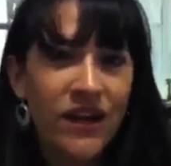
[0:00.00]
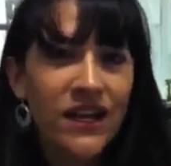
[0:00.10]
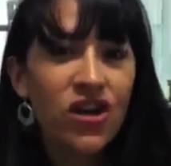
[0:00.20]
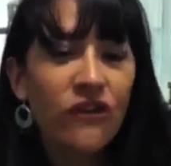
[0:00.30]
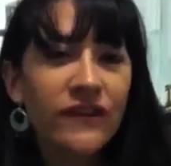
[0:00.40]
We're
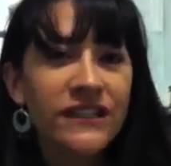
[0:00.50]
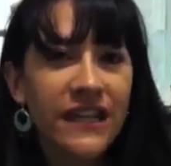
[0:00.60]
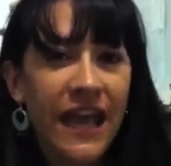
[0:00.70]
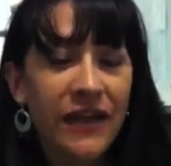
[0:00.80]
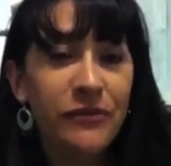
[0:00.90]
going to go over
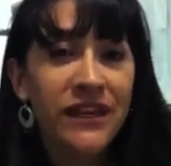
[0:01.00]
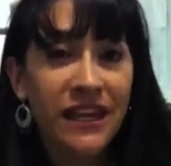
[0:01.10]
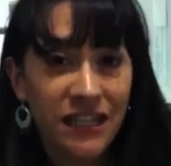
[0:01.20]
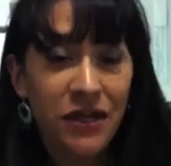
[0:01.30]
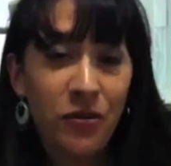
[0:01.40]
today
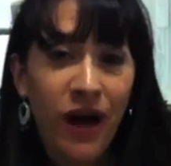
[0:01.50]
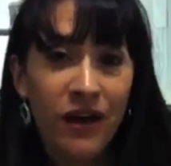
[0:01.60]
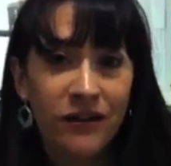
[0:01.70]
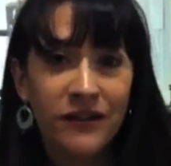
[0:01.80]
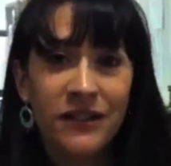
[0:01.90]
bikini in a
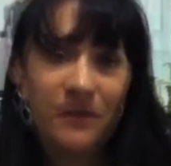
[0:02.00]
bottle.